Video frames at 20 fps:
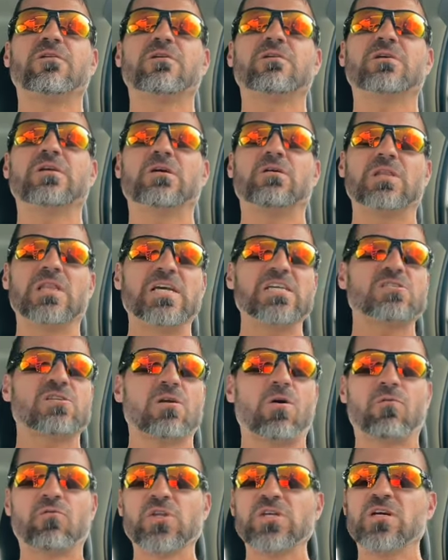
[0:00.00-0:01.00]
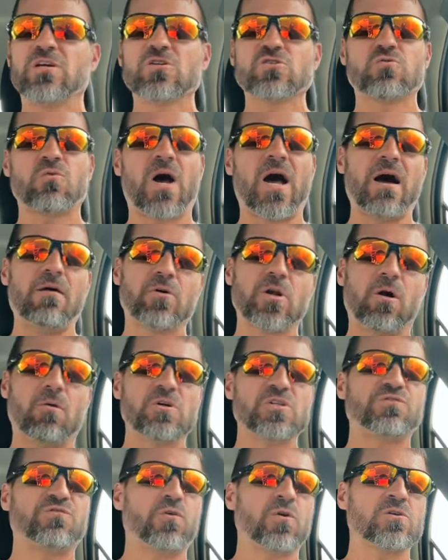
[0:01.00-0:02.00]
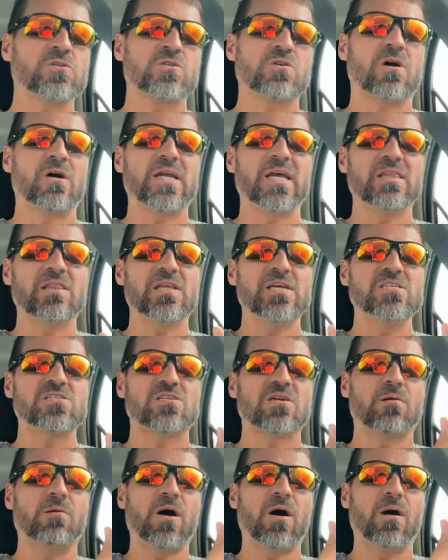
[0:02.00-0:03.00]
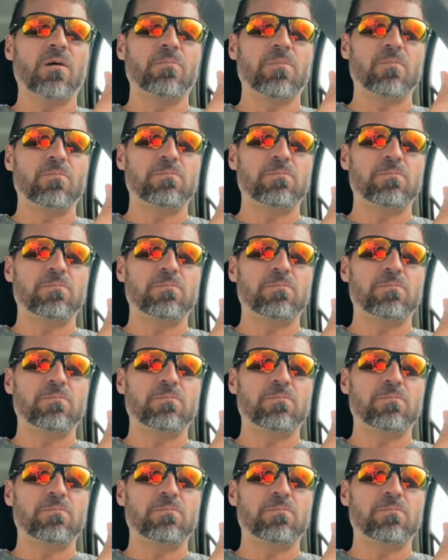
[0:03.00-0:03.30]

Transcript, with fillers: you know, at least over the years, I would always focus on at least a, a